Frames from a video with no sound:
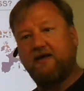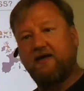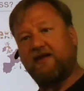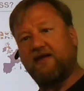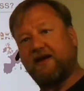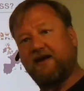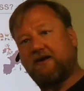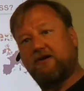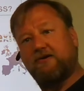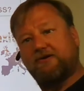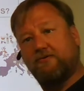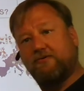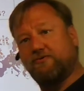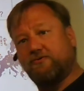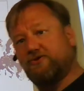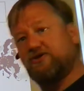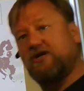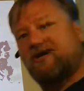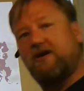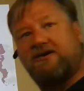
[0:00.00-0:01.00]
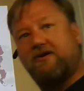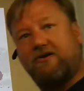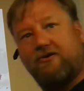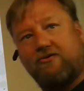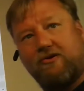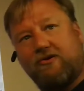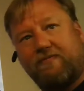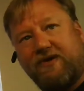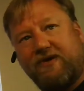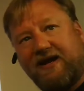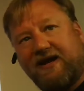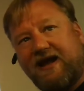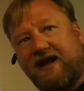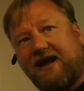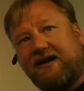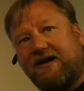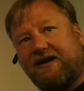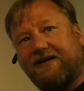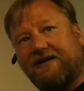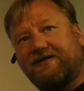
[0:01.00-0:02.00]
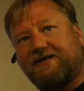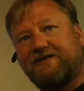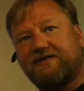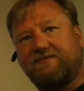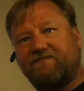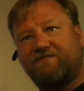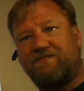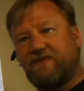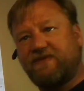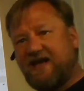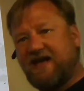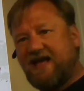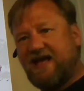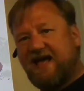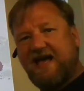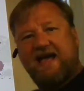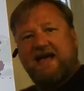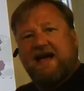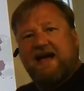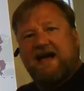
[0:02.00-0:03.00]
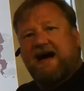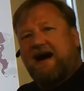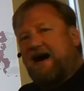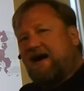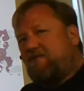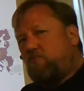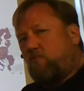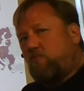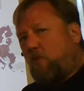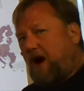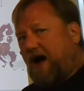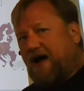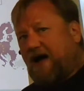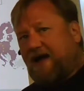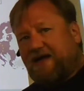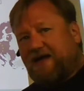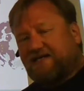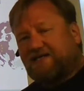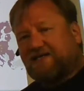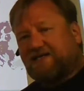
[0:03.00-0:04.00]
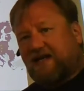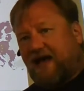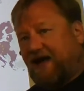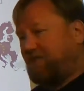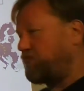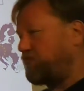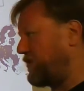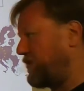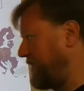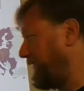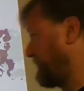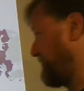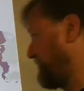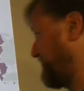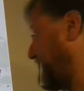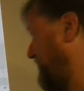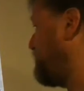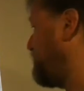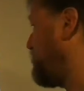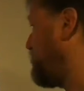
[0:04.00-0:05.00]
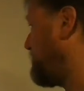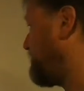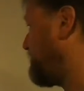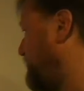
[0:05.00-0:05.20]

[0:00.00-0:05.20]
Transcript: their close European allies. Why is that? Well, some would